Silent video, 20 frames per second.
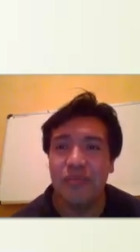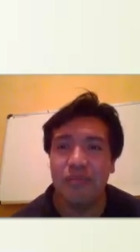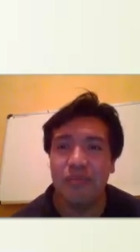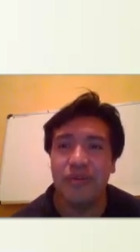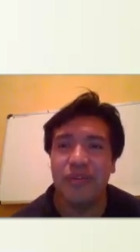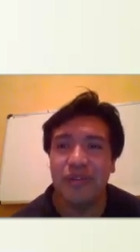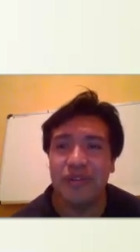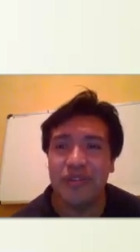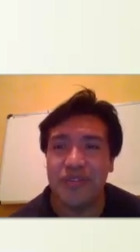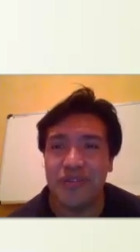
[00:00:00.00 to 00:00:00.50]

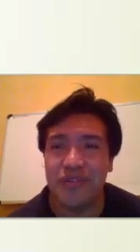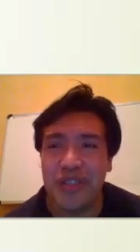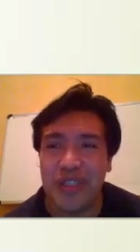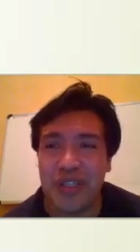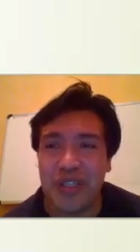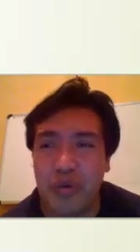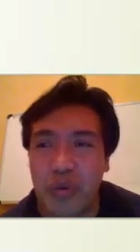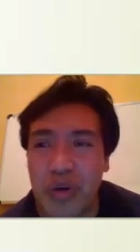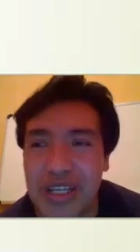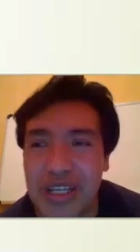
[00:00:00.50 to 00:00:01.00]
but also
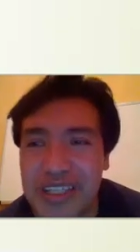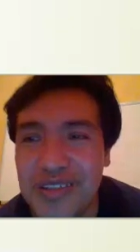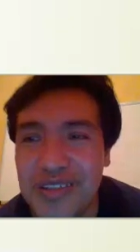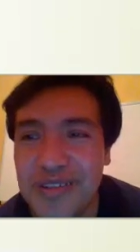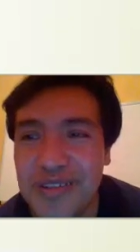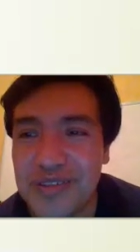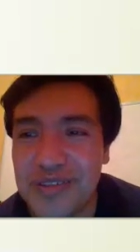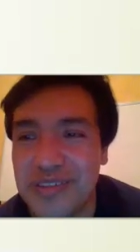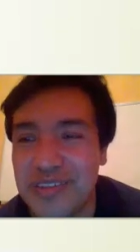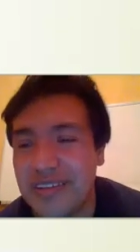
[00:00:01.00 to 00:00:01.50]
in
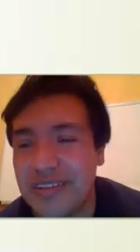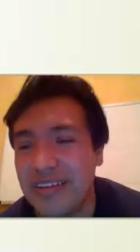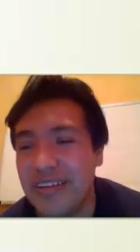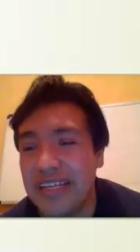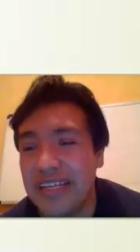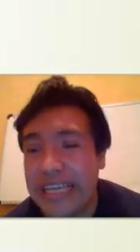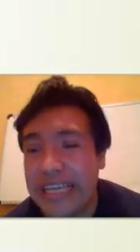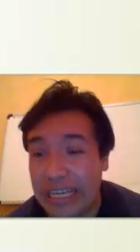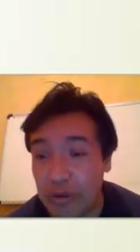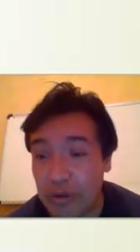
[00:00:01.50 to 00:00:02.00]
questions.
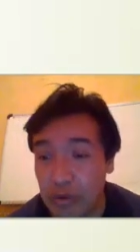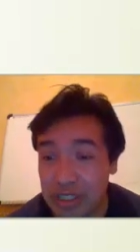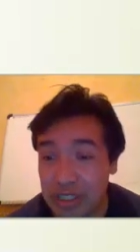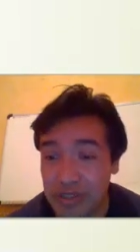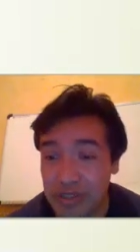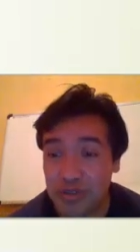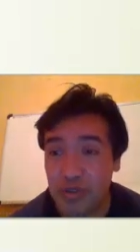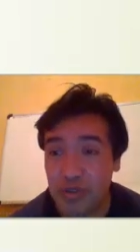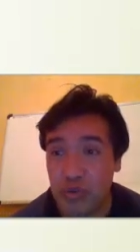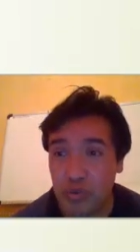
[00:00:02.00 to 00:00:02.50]
In
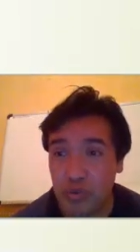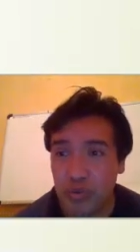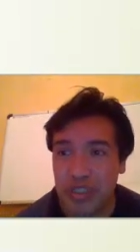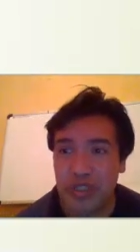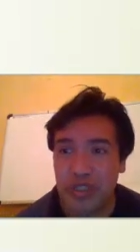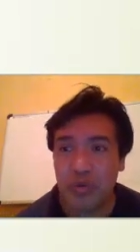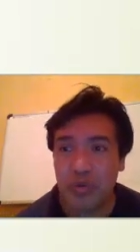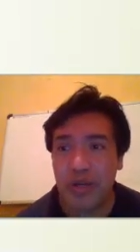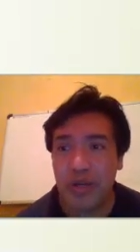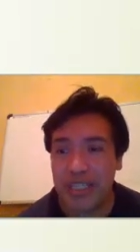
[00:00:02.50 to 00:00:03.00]
questions to
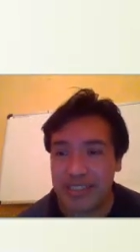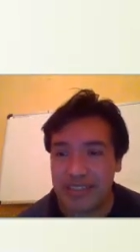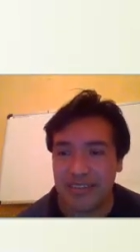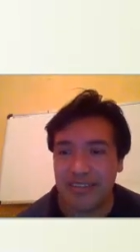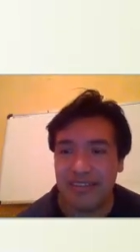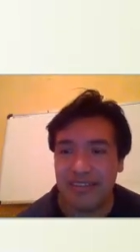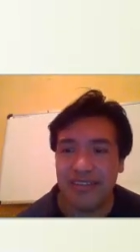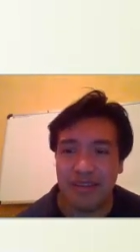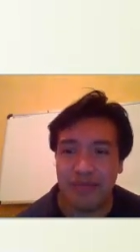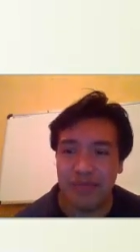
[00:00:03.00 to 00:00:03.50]

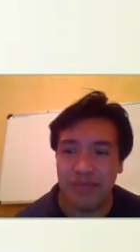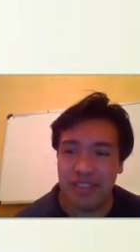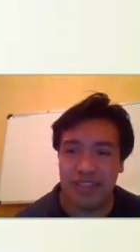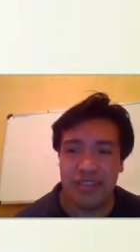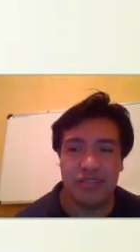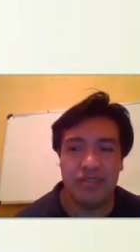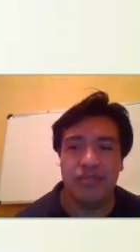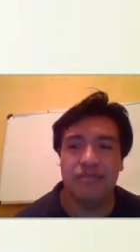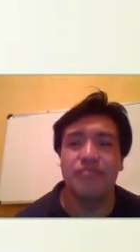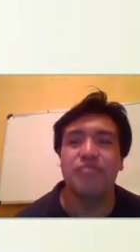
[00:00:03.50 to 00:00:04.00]
request, that
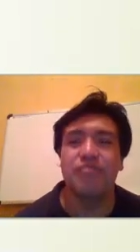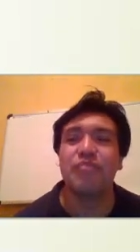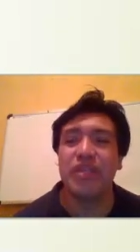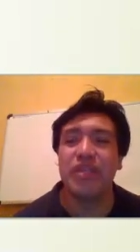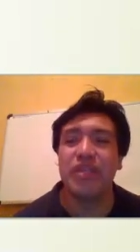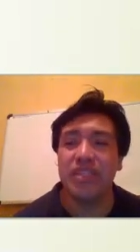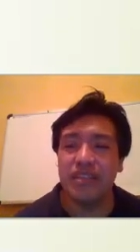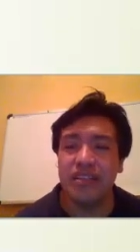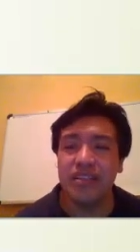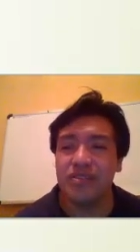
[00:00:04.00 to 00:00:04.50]
means
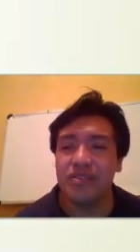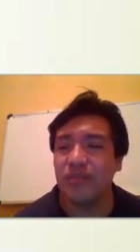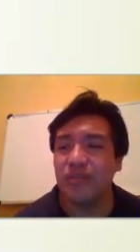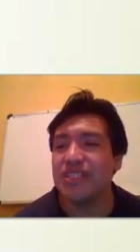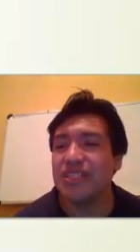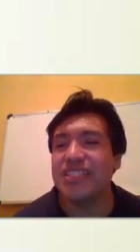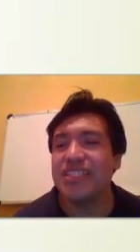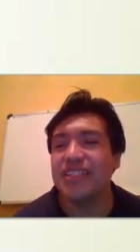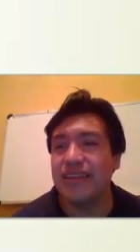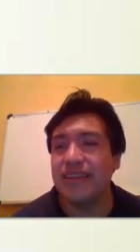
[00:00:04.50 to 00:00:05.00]
pedir,
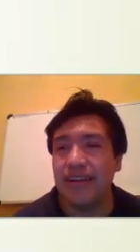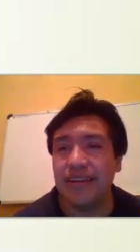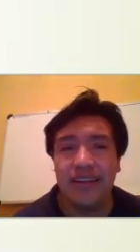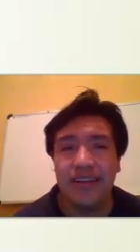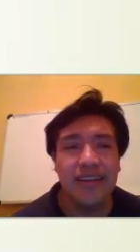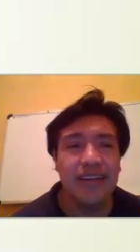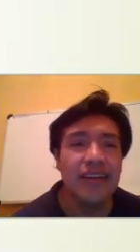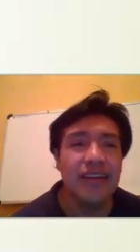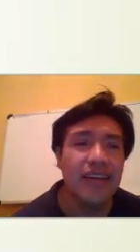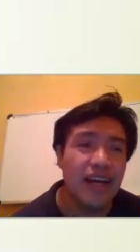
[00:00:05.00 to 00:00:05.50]
solicitar,
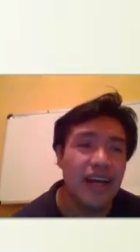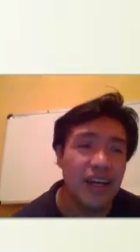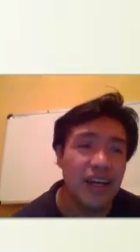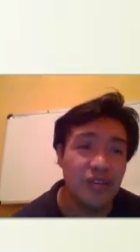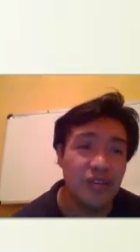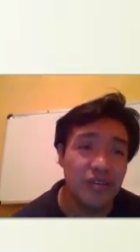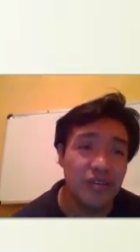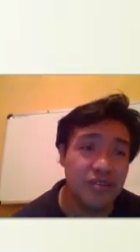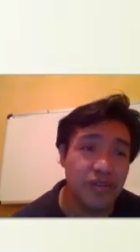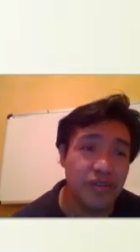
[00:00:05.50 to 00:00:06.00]
and
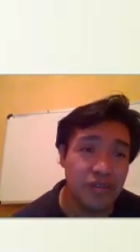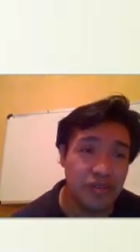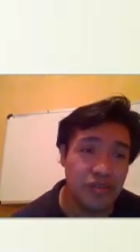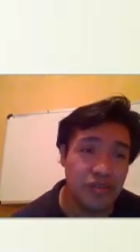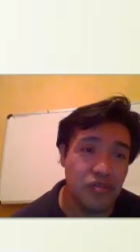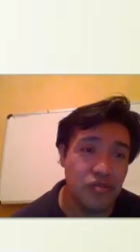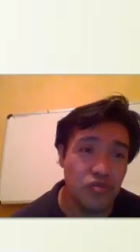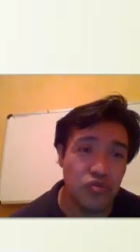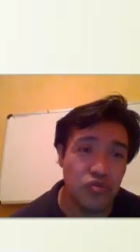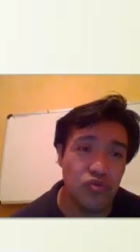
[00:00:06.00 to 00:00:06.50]
also
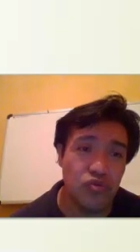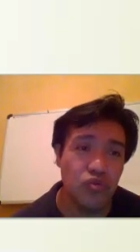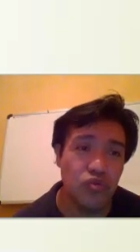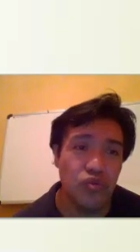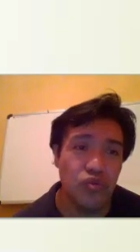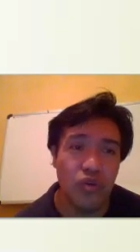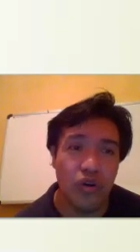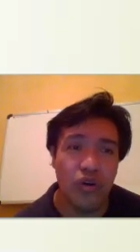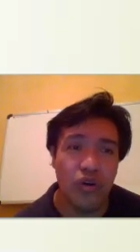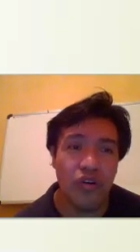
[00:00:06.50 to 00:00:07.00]

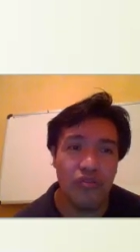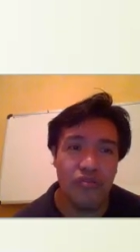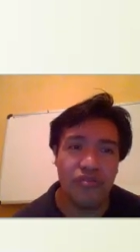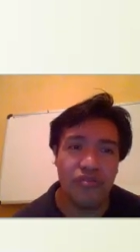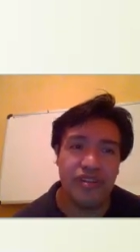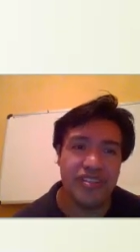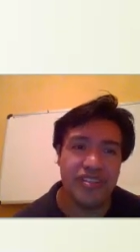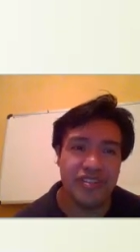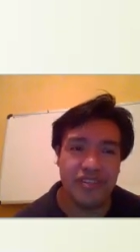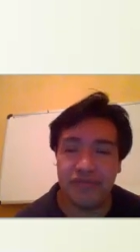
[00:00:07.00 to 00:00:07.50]
to
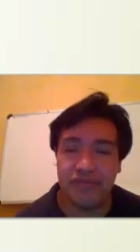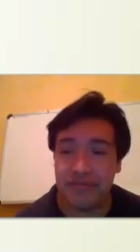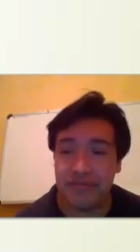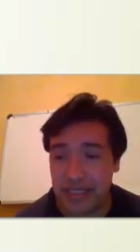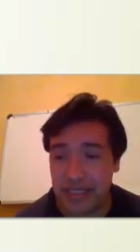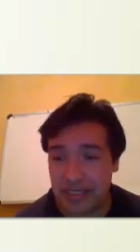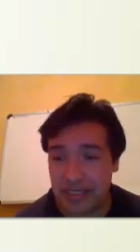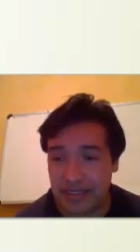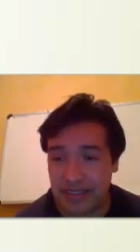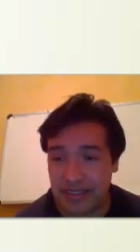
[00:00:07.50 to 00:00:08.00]
offer
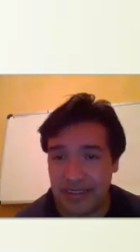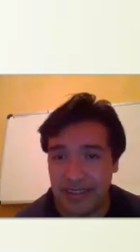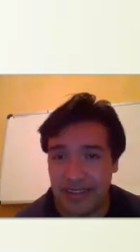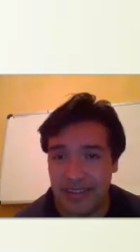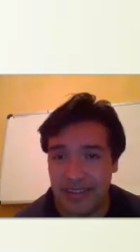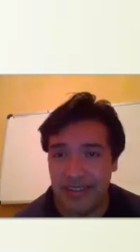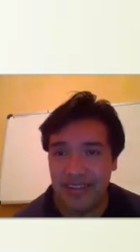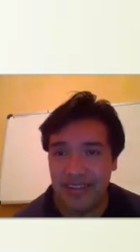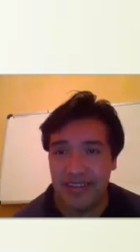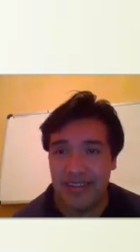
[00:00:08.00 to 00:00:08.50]
something.
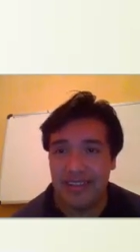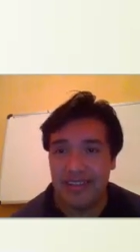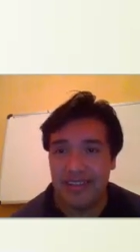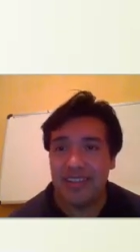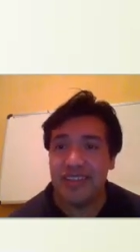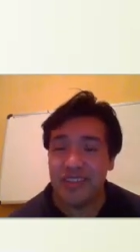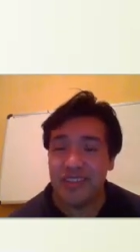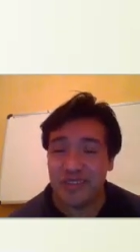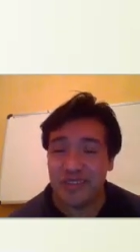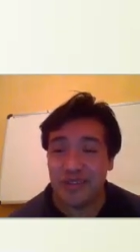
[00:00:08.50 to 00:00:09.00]

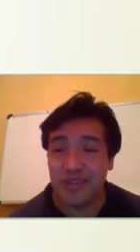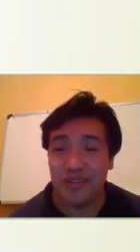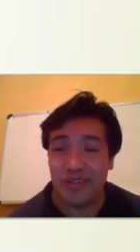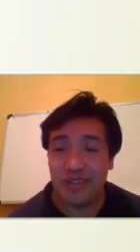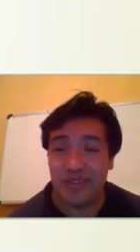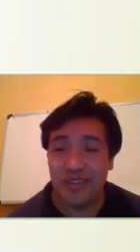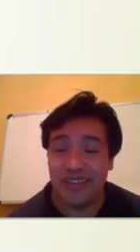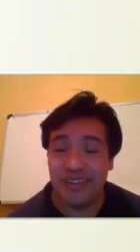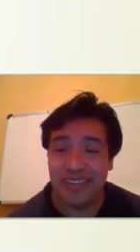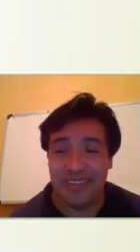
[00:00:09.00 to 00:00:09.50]

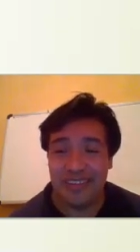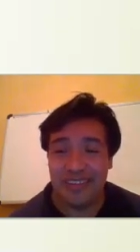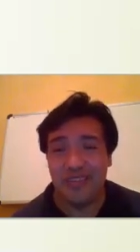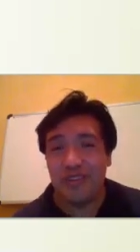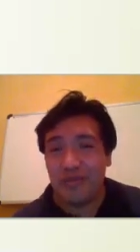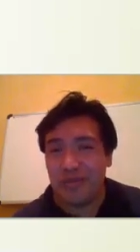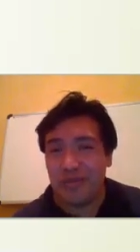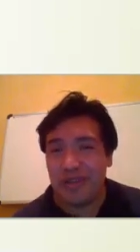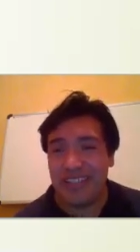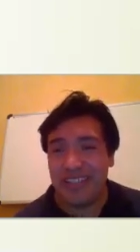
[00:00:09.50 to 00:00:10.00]
So
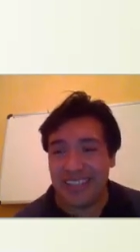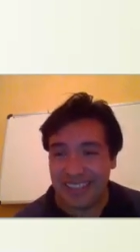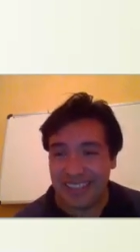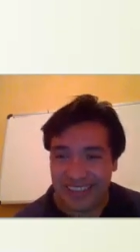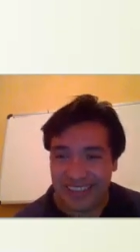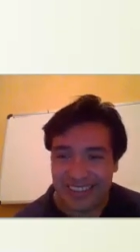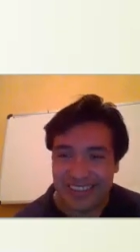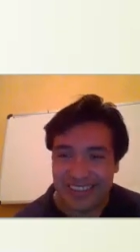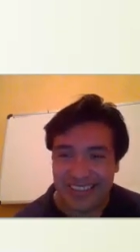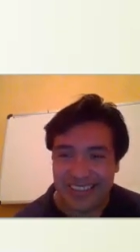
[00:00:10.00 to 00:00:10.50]
normally